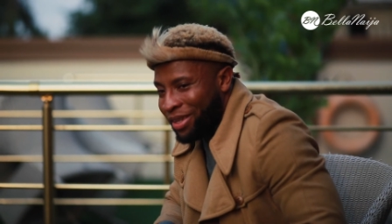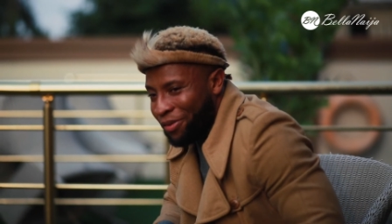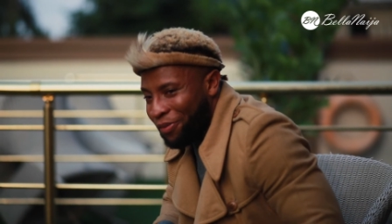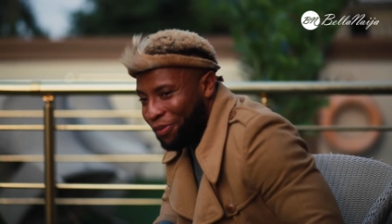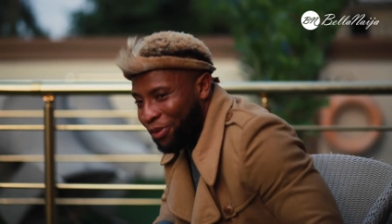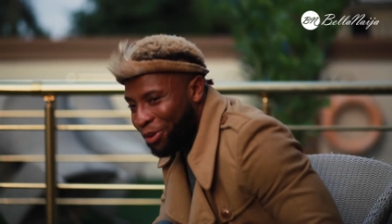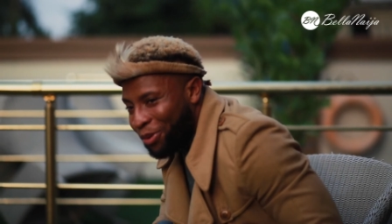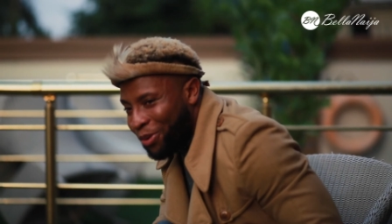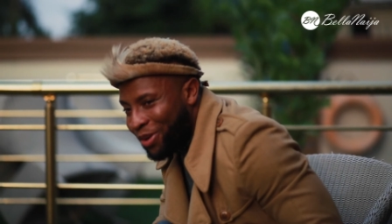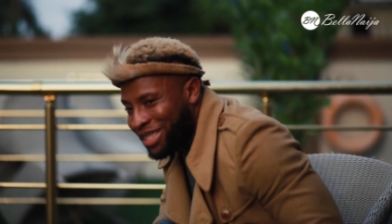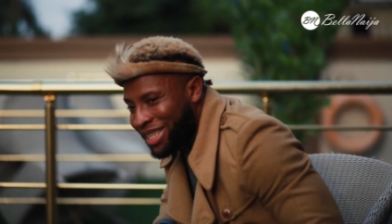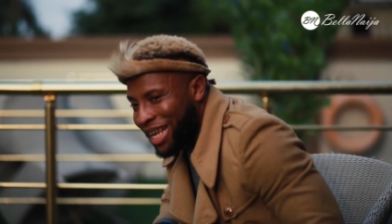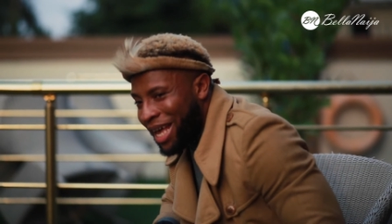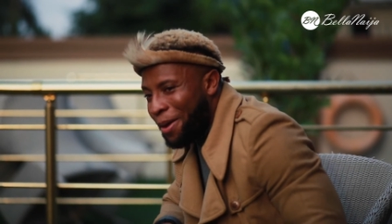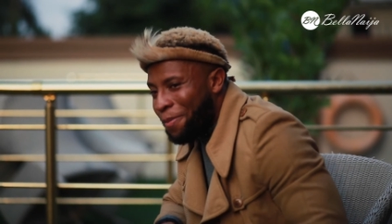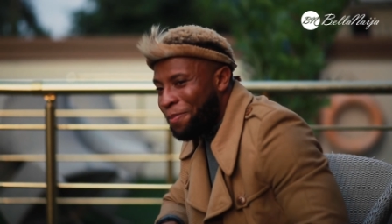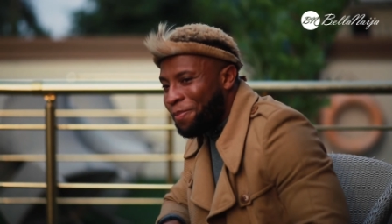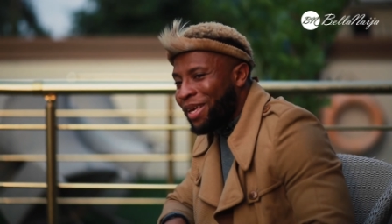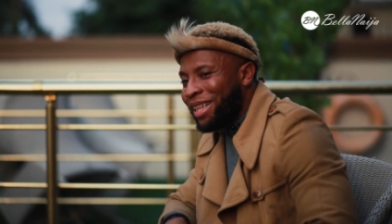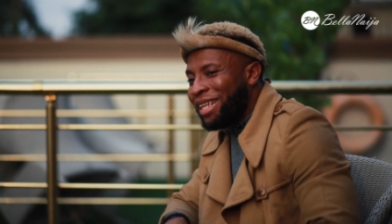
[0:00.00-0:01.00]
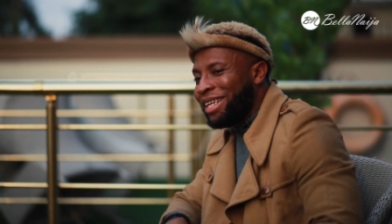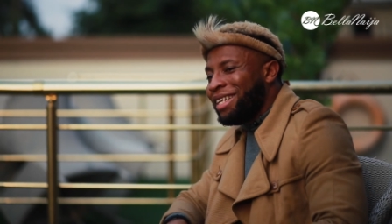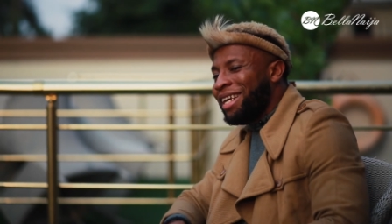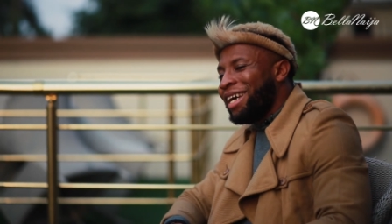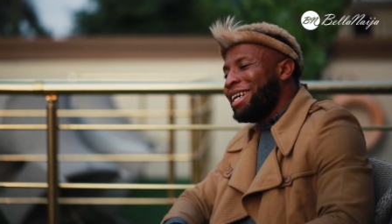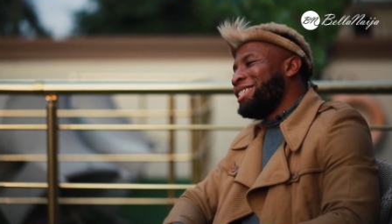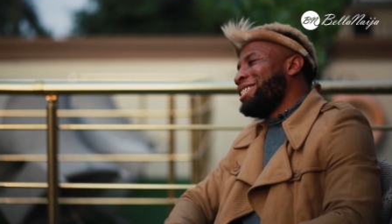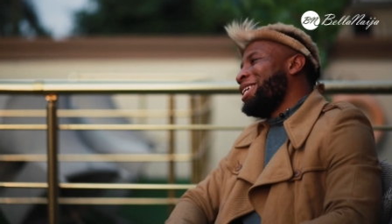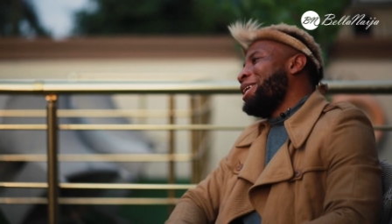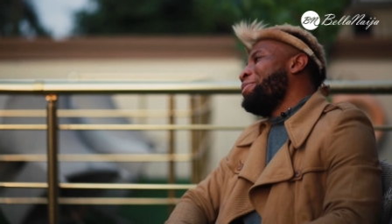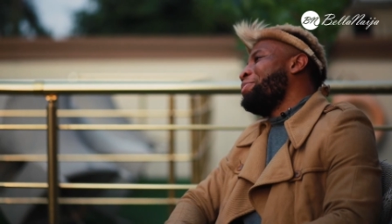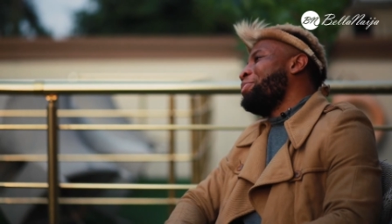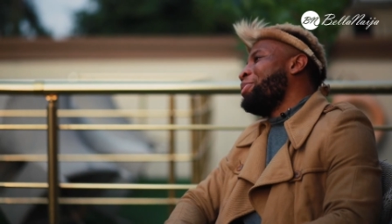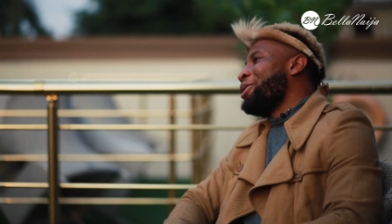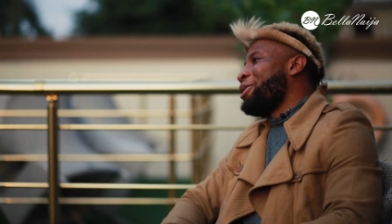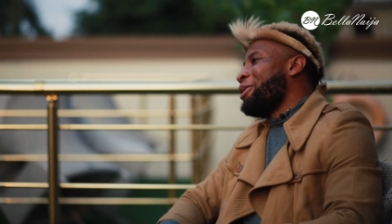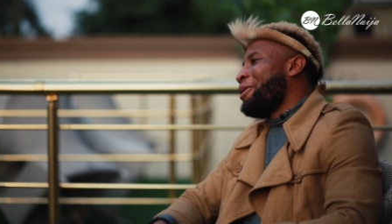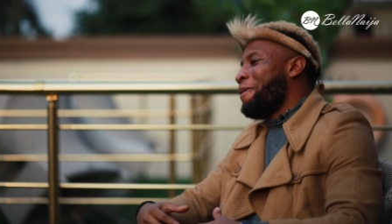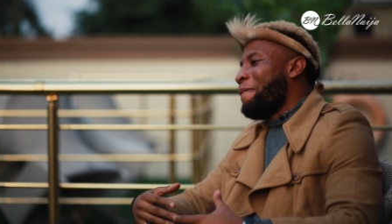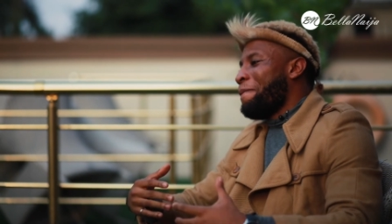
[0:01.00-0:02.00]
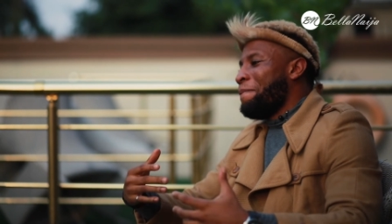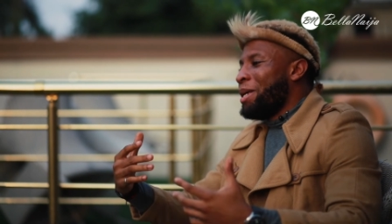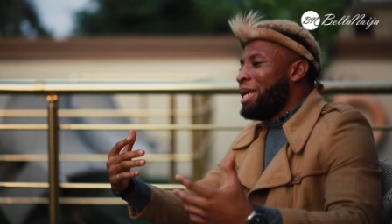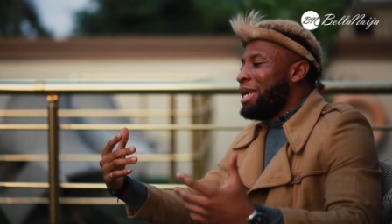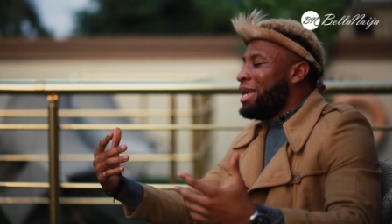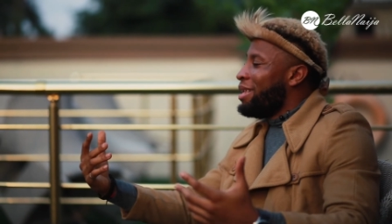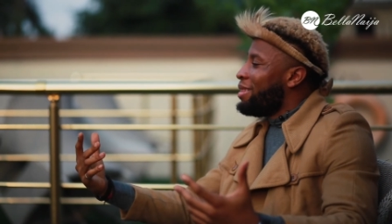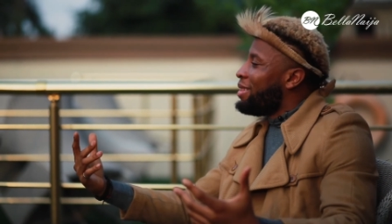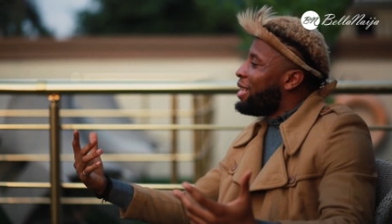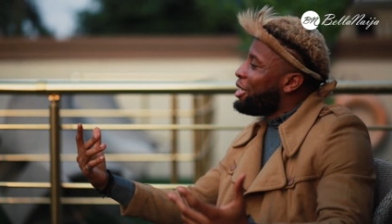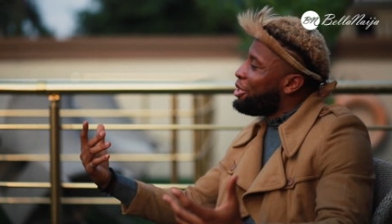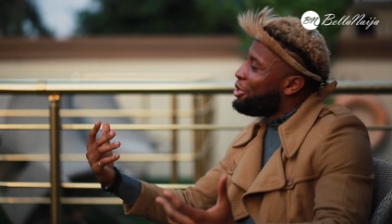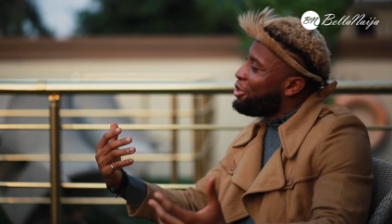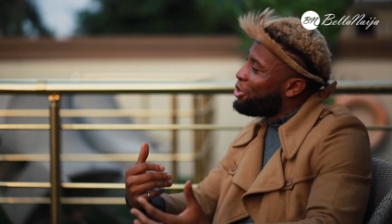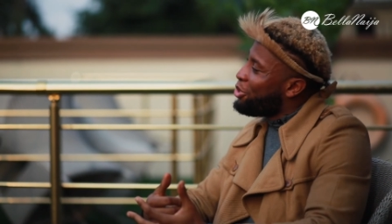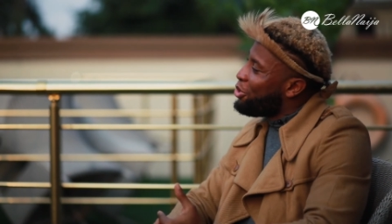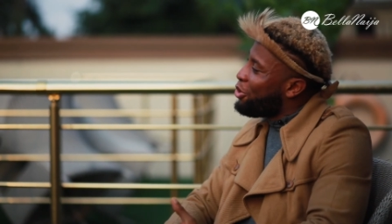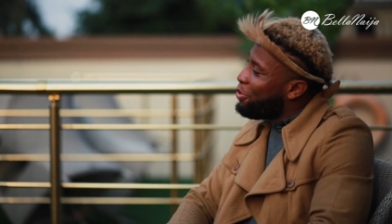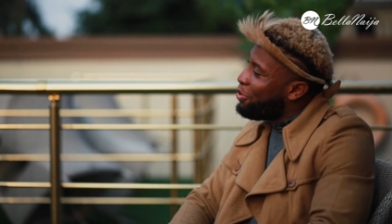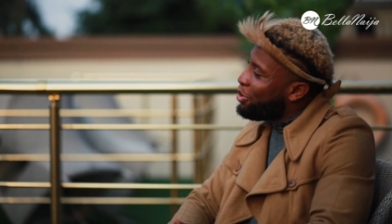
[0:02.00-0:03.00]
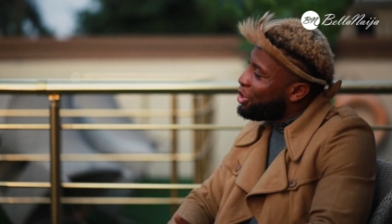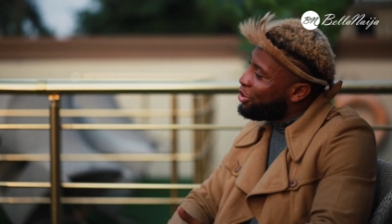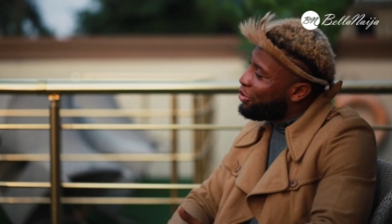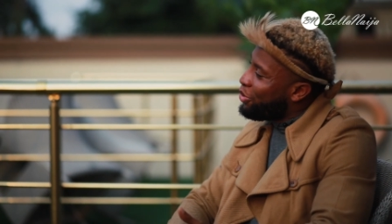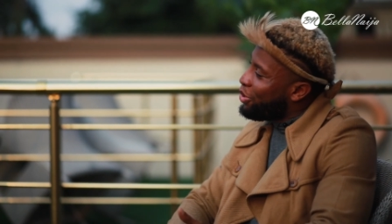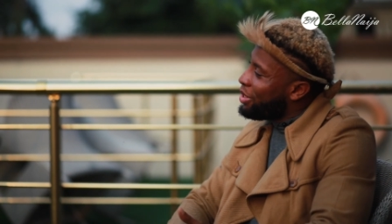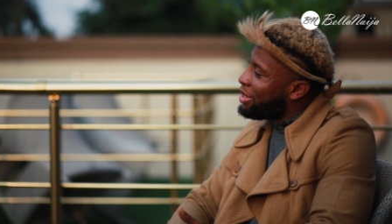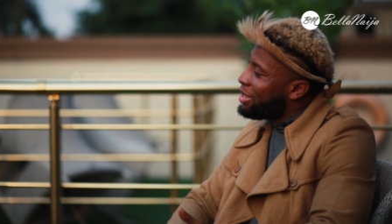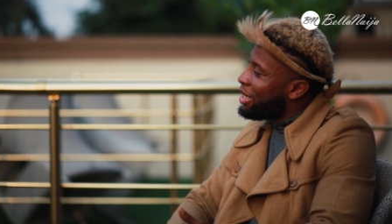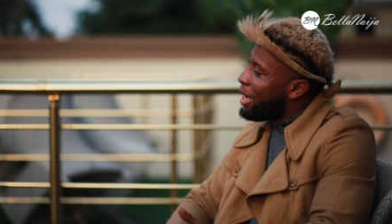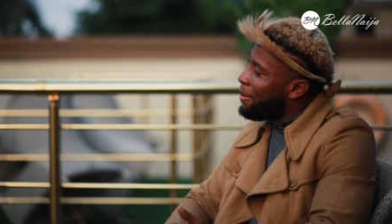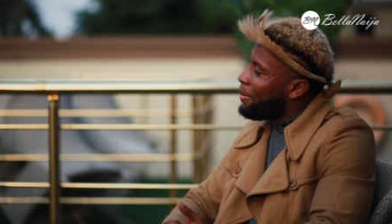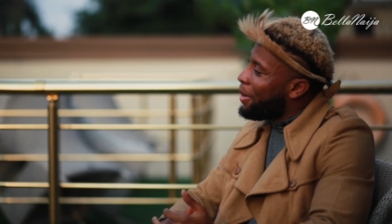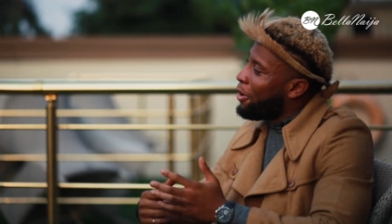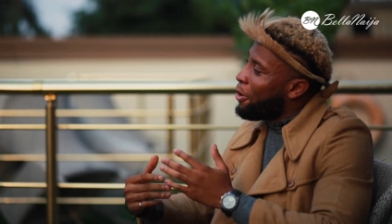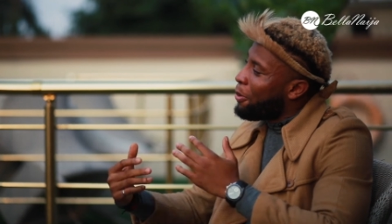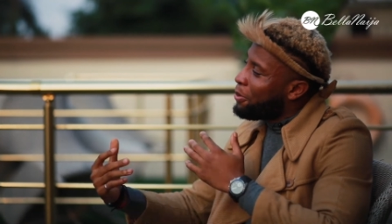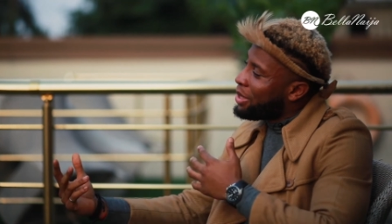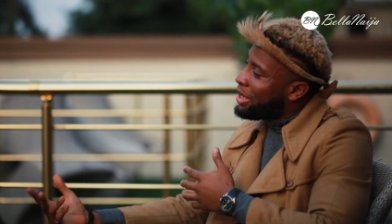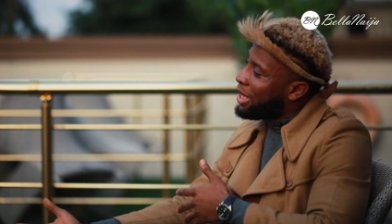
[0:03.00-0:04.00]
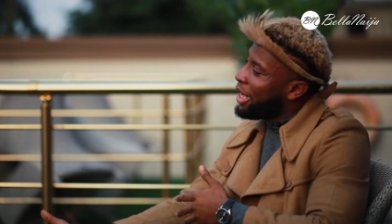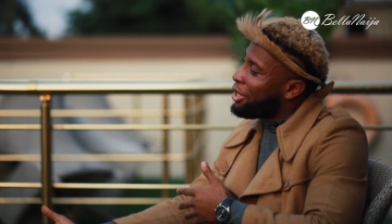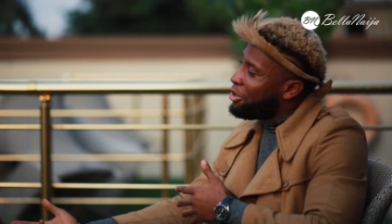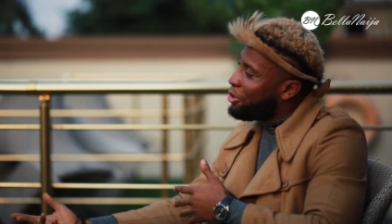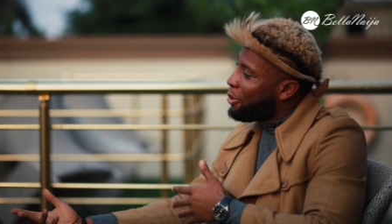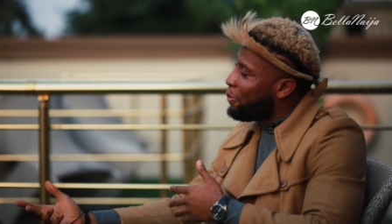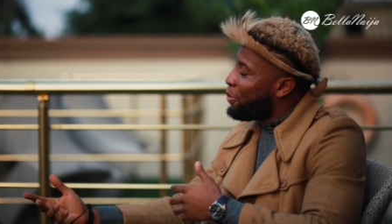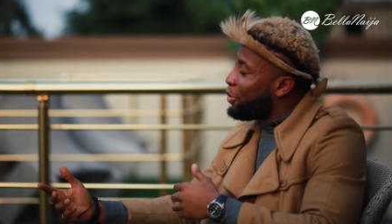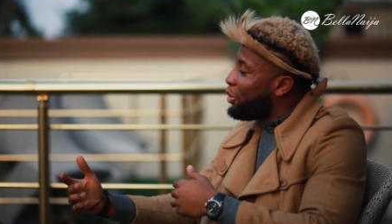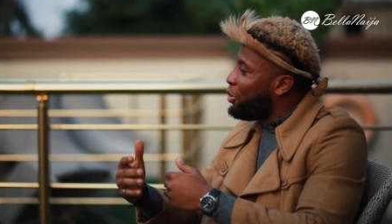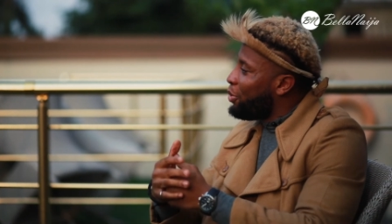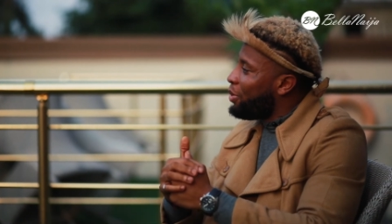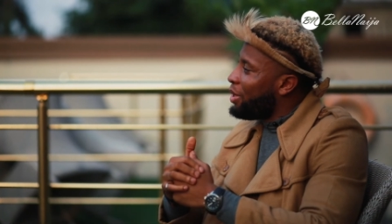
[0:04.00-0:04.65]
Follow us at BellaNaija. But thank you so much for your time. I hope to catch up with